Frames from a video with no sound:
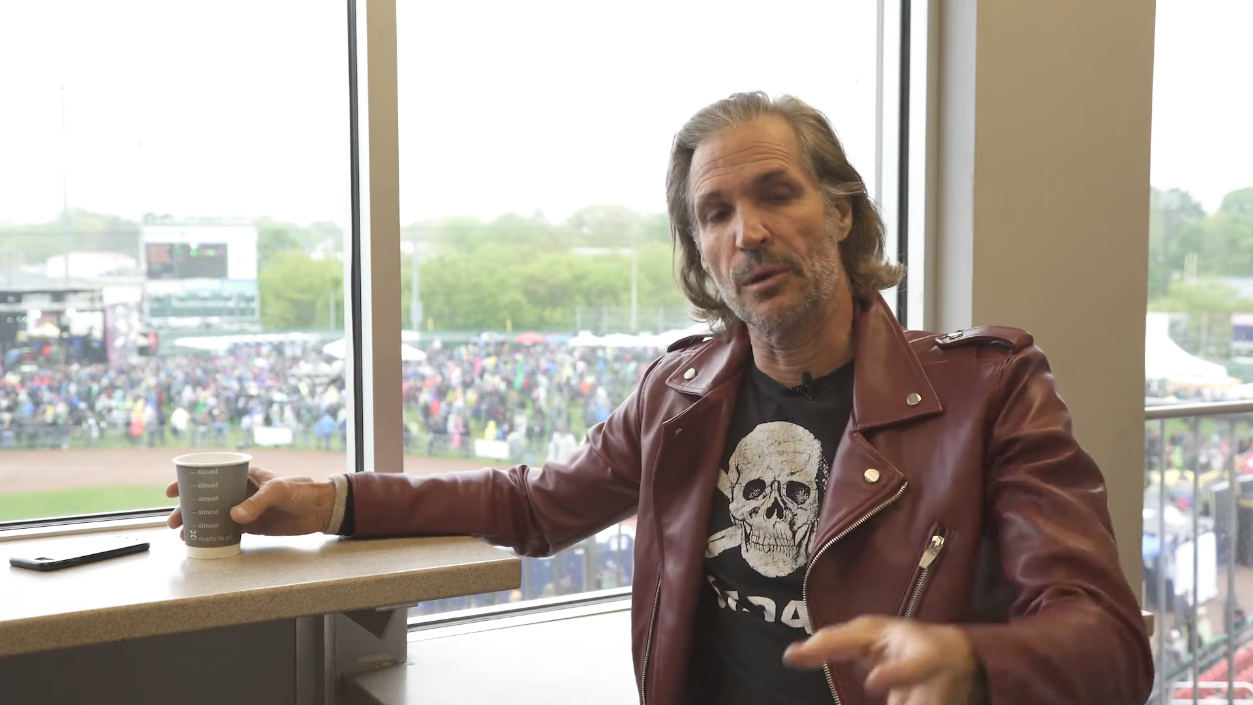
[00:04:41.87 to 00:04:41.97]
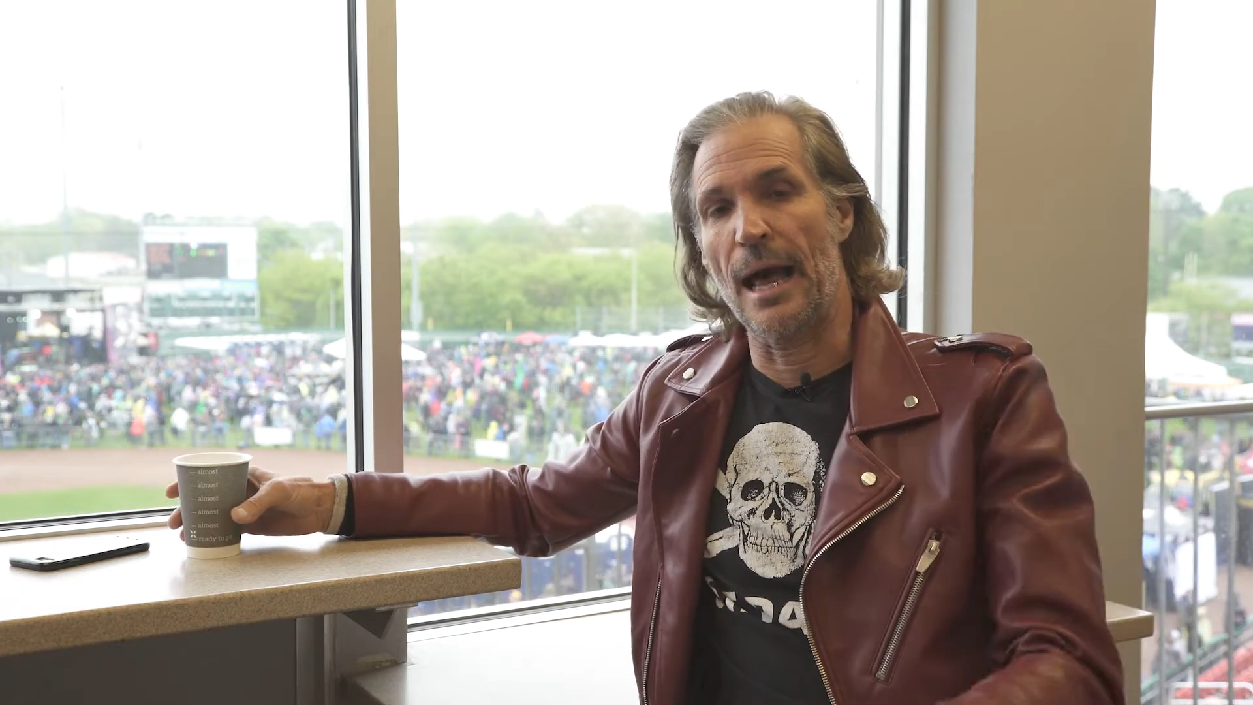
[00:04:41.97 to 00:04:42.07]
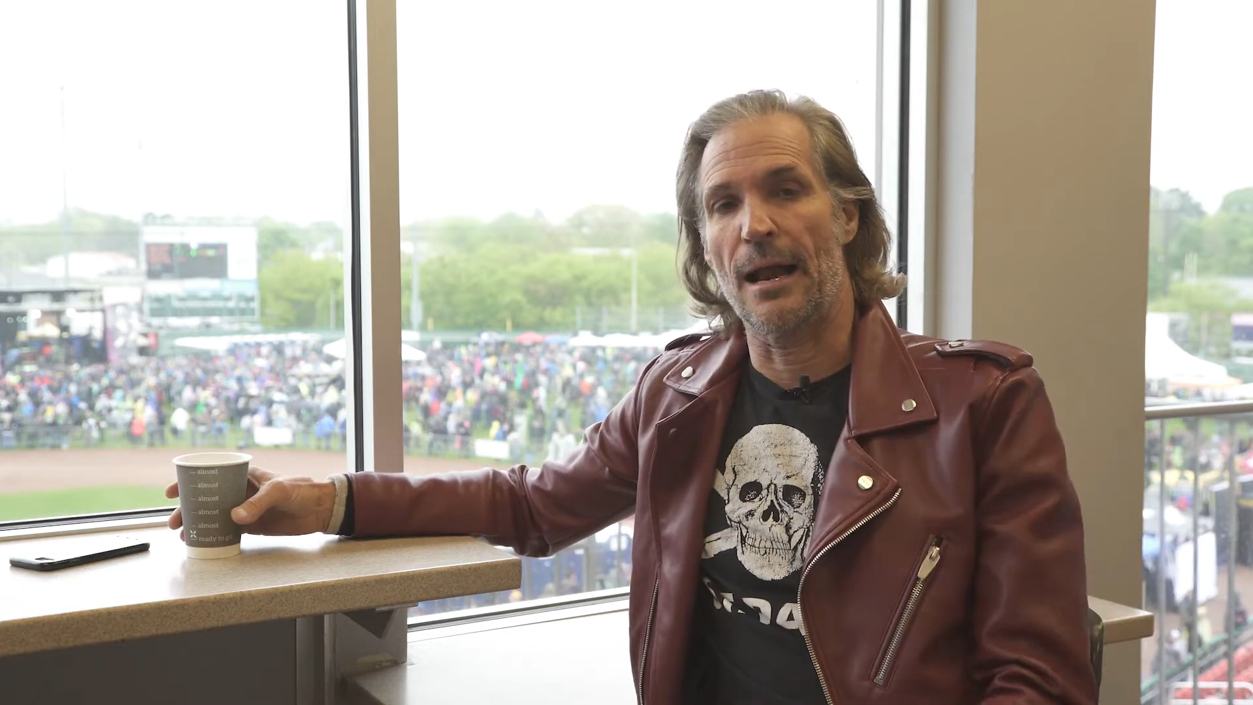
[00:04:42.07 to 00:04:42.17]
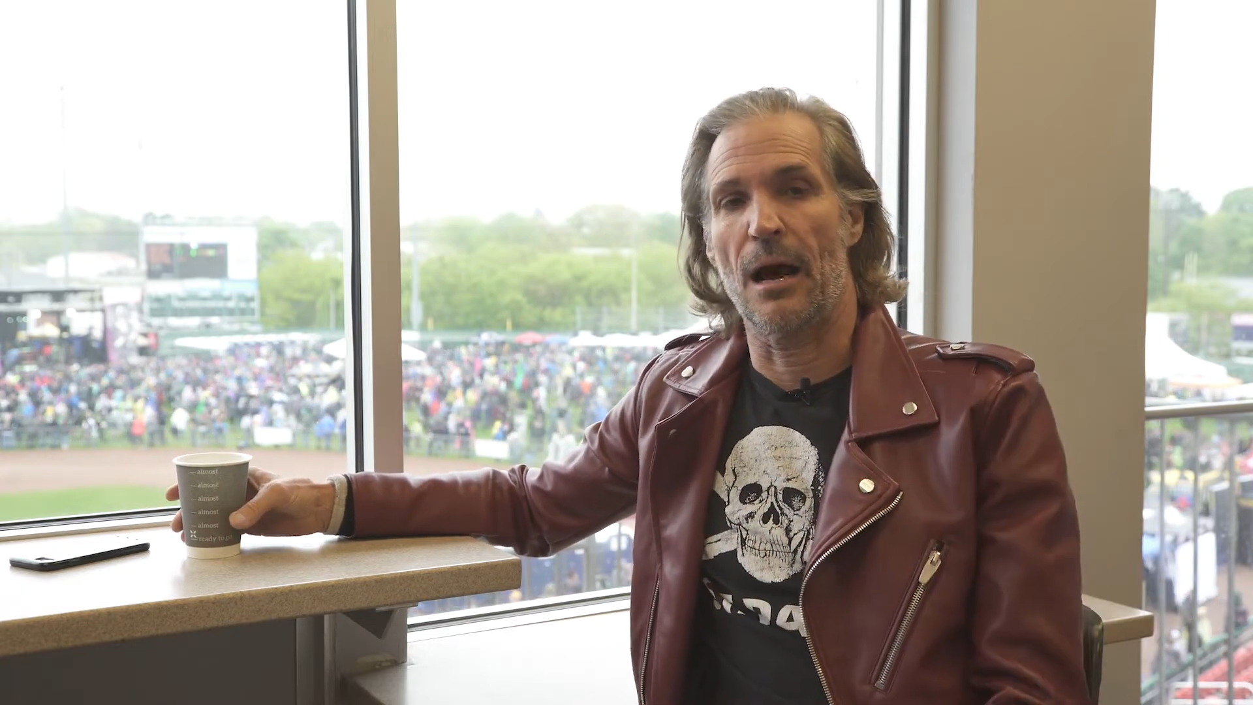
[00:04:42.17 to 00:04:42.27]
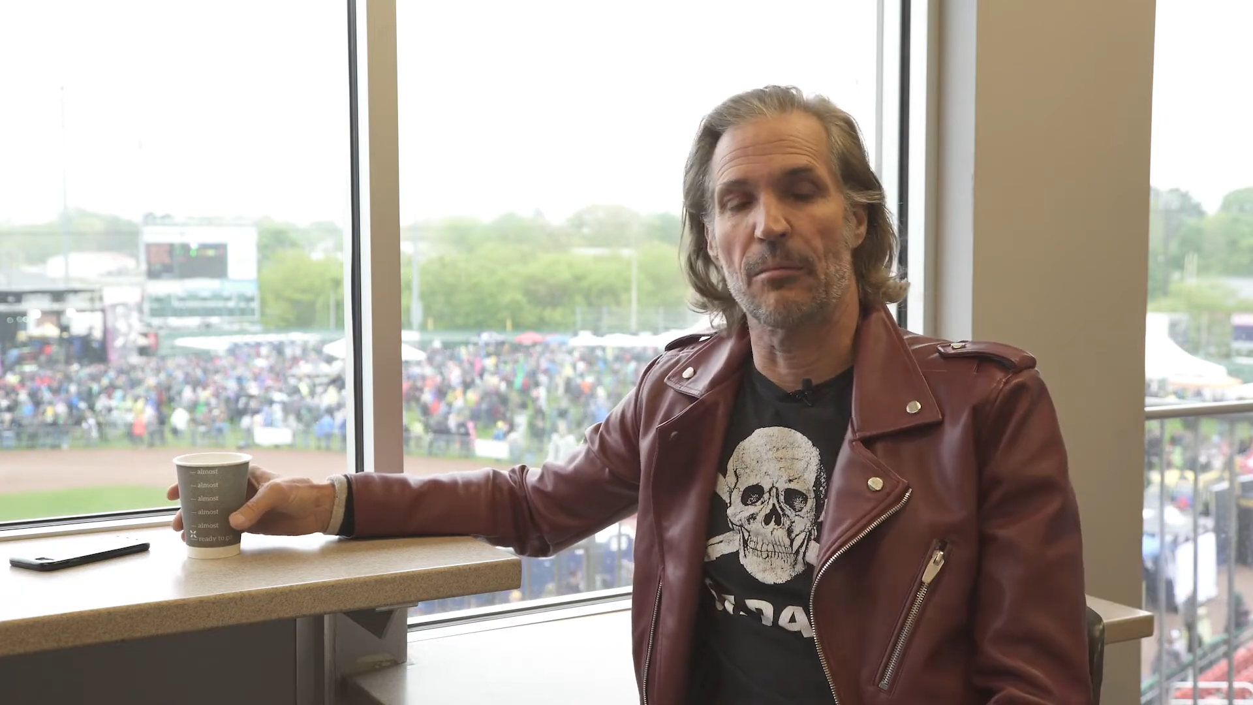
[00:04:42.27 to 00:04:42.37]

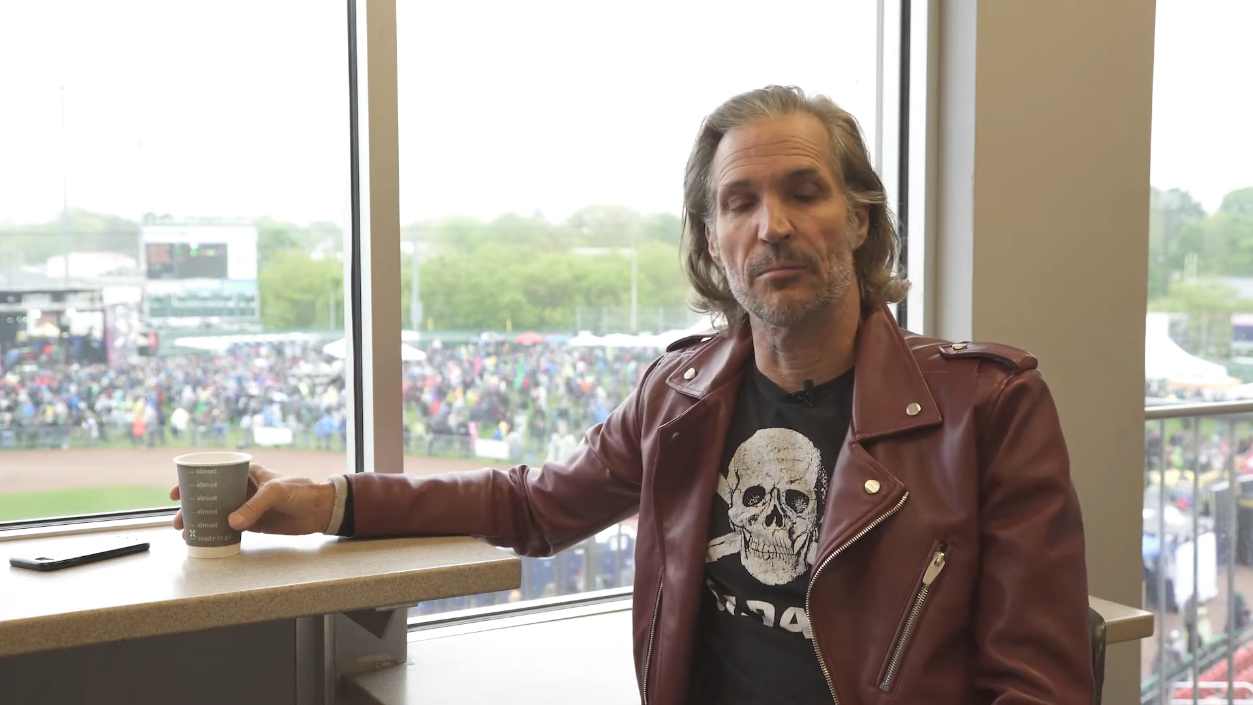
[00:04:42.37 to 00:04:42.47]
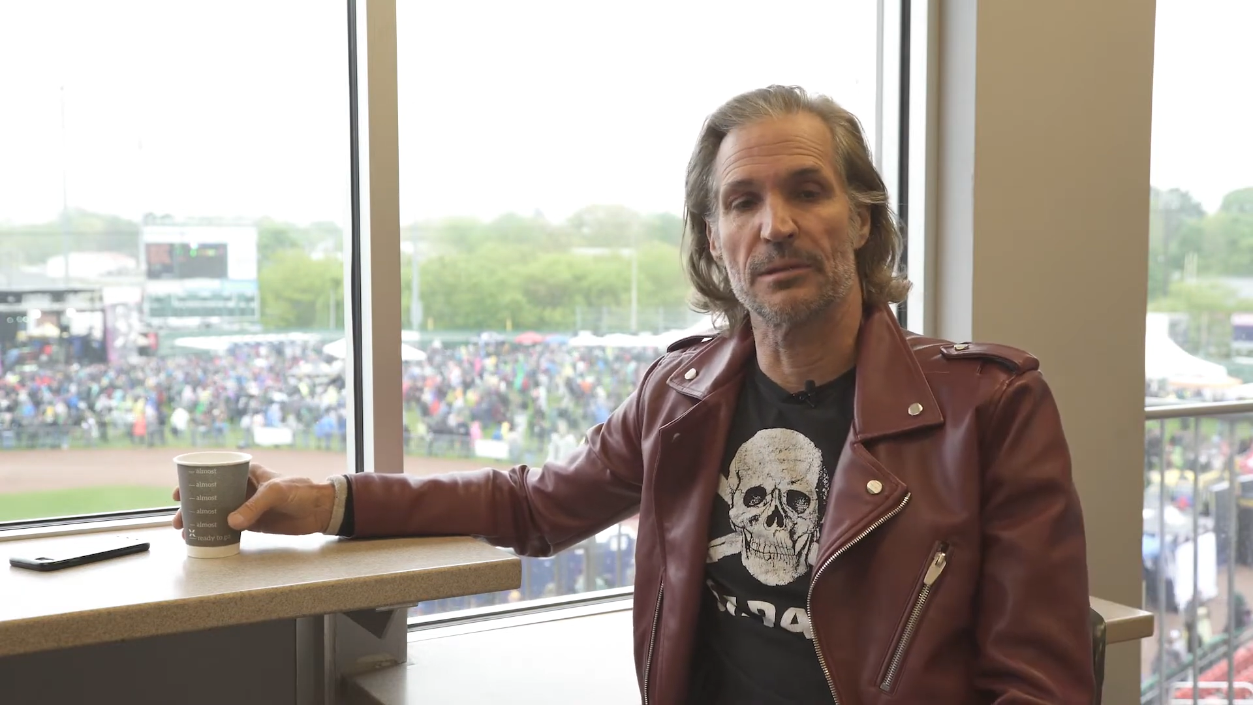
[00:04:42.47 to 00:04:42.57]
that album